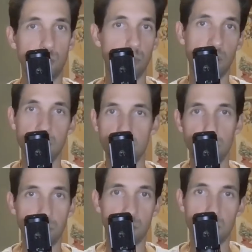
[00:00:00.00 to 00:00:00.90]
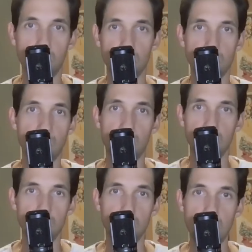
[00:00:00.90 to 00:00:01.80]
right? Some big studio is not going
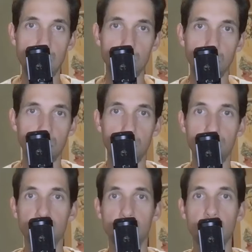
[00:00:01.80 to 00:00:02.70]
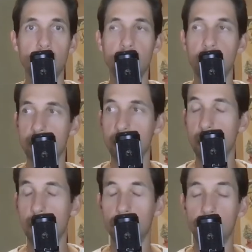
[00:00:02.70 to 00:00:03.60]
to do that movie.
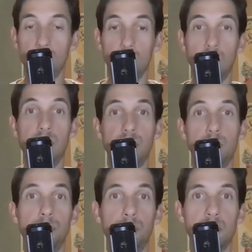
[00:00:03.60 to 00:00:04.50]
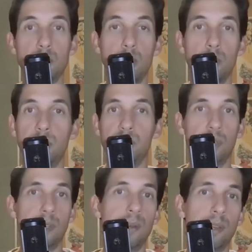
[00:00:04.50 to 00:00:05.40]
So you got to do it for a smaller
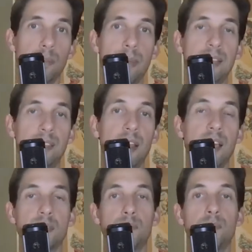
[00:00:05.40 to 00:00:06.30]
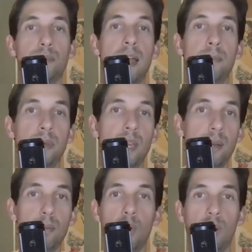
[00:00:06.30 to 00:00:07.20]
budget. You know, back then it has Brad Pitt
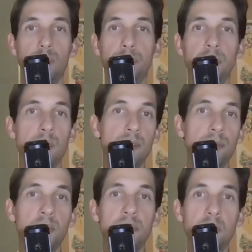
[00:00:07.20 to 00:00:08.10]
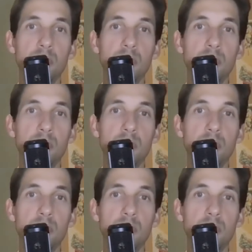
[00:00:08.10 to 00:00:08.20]
and Morgan Freeman, $50